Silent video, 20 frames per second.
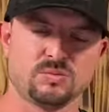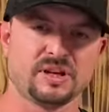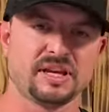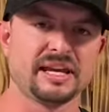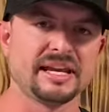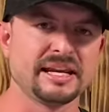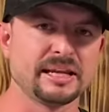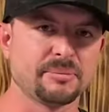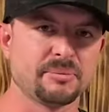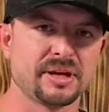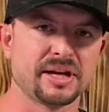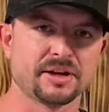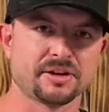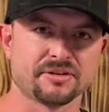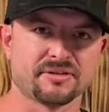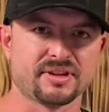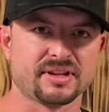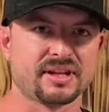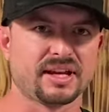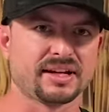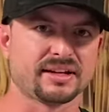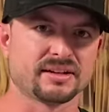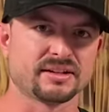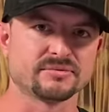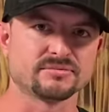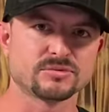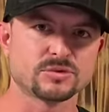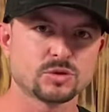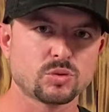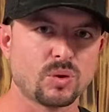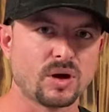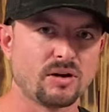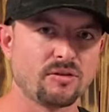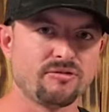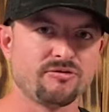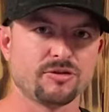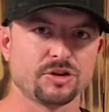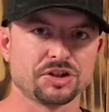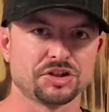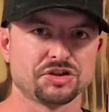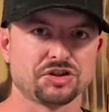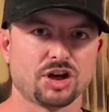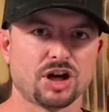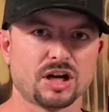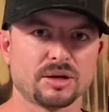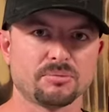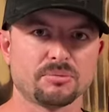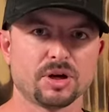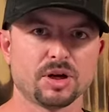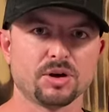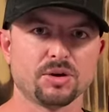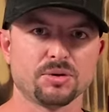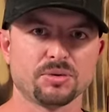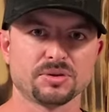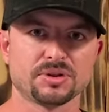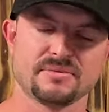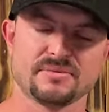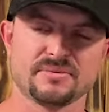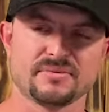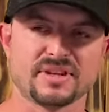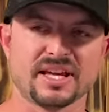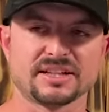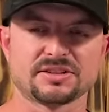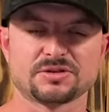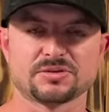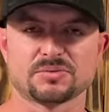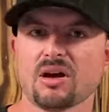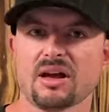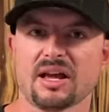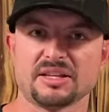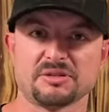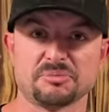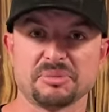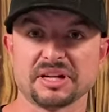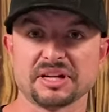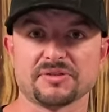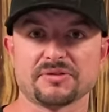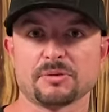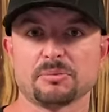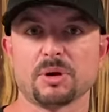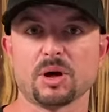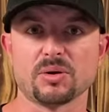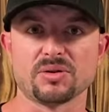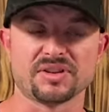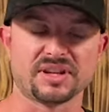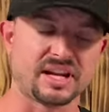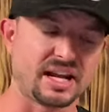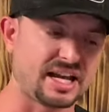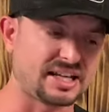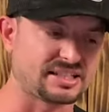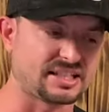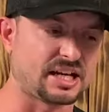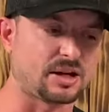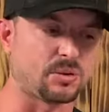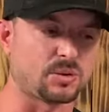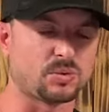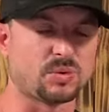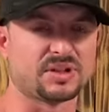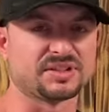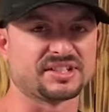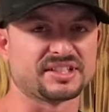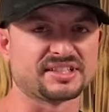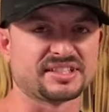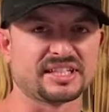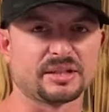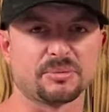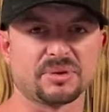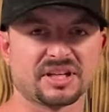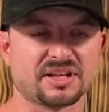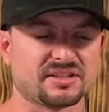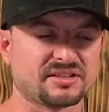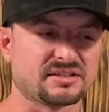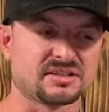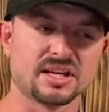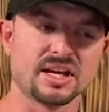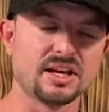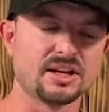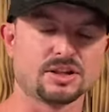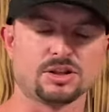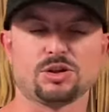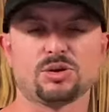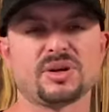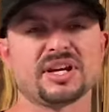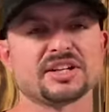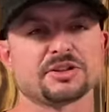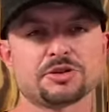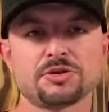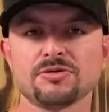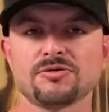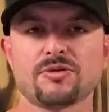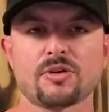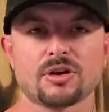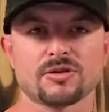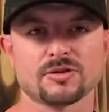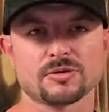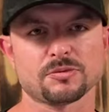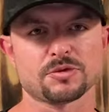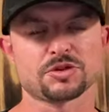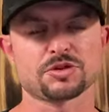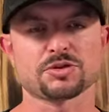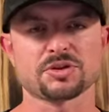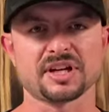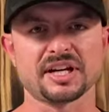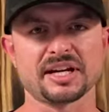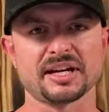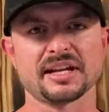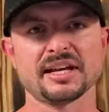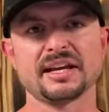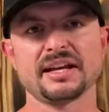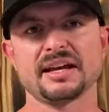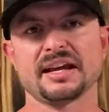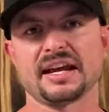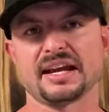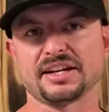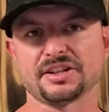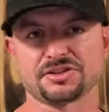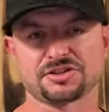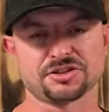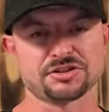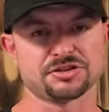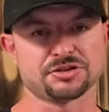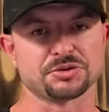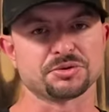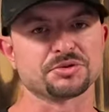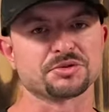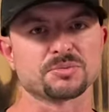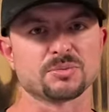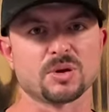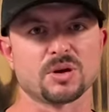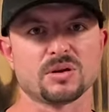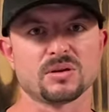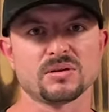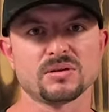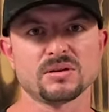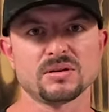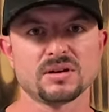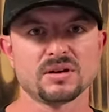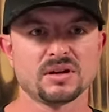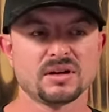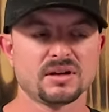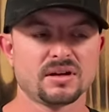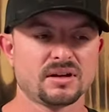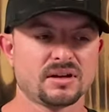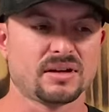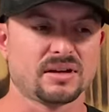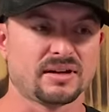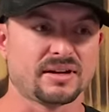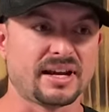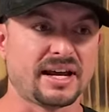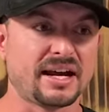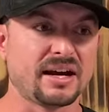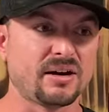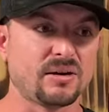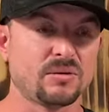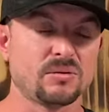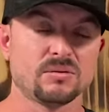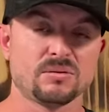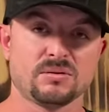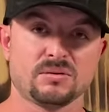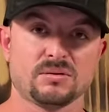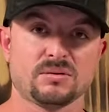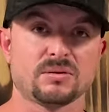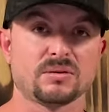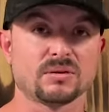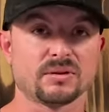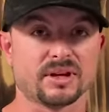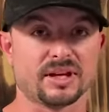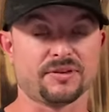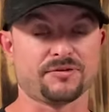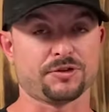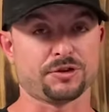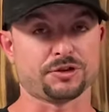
any bigger than like a 12 foot John boat. That's as big of a boat as I would want this in because you get too far from the screen and it's just too small. Now, if you're